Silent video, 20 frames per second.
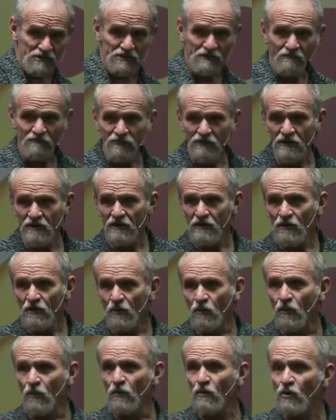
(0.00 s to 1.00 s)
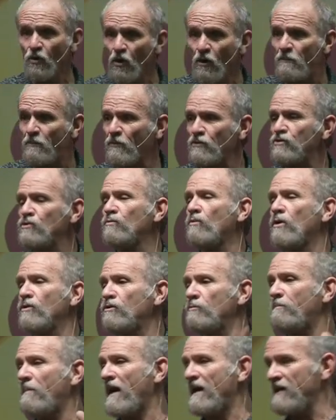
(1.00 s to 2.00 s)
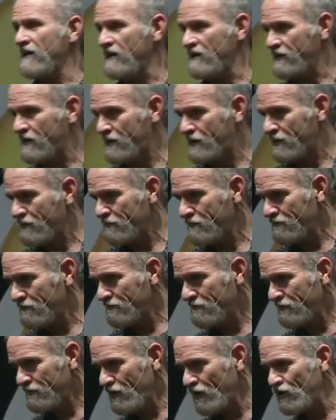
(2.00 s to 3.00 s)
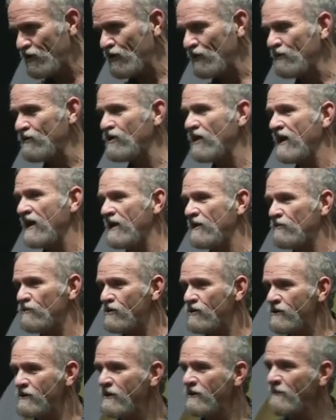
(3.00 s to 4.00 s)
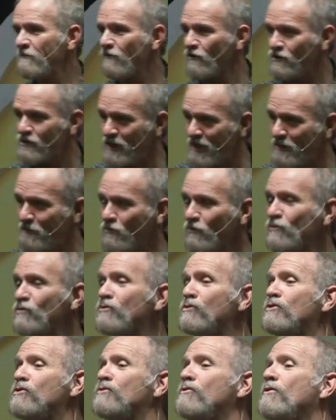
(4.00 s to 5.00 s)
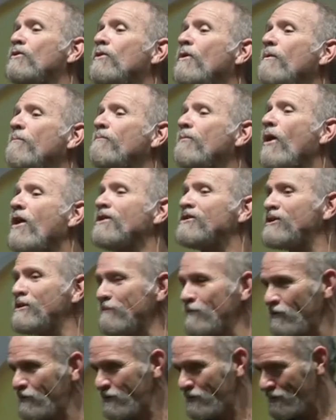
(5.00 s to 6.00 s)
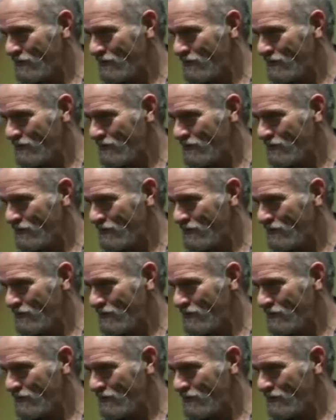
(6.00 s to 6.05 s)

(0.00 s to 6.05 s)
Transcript: was a city in the old Manaus, a group of another country, that they had